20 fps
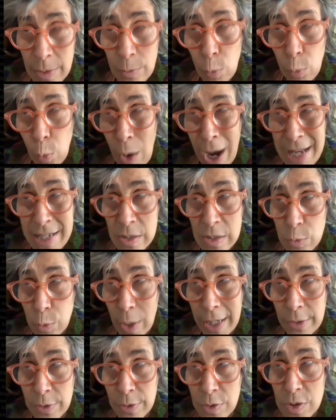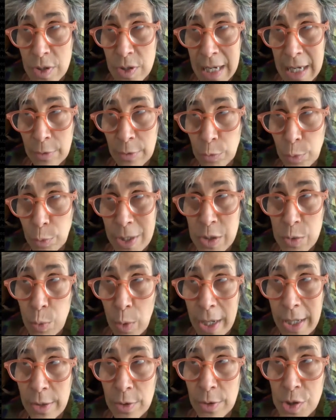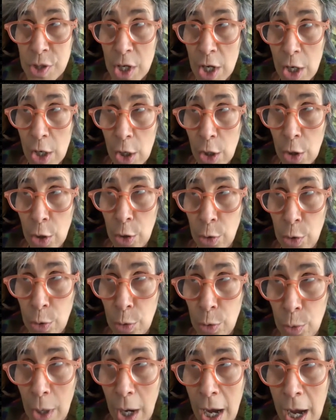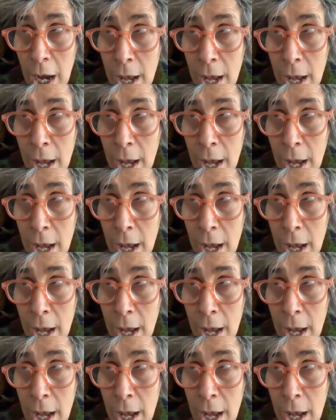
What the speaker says: West Wales, Southwest Wales, who